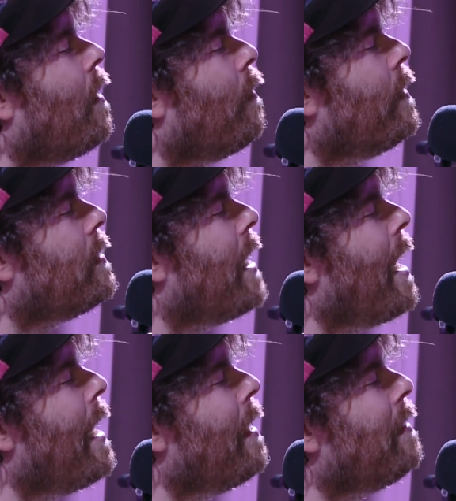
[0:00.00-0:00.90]
the
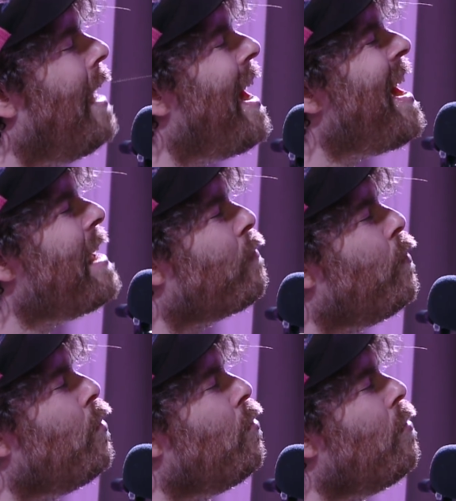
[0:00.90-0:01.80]
tide like
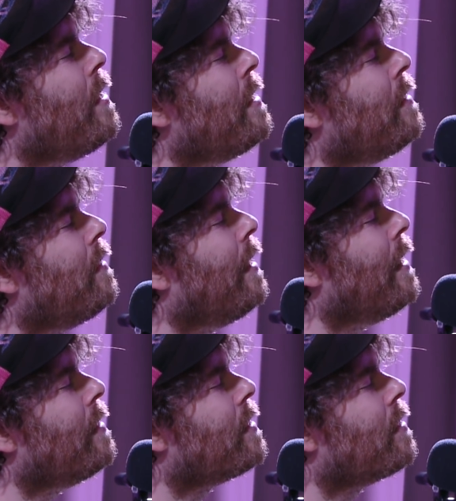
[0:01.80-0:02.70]
ruined
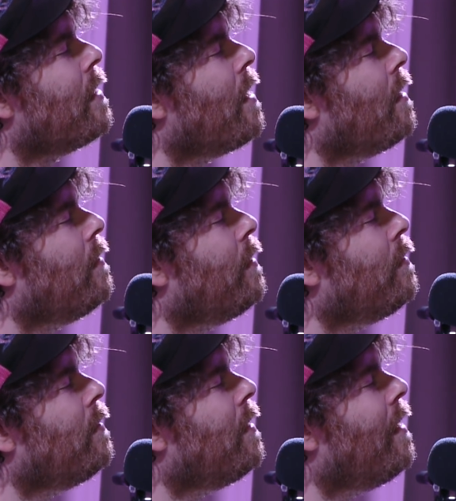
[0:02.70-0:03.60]
lace.
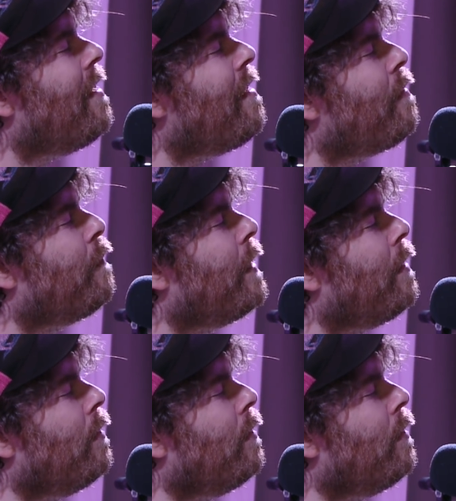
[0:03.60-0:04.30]
Little love, little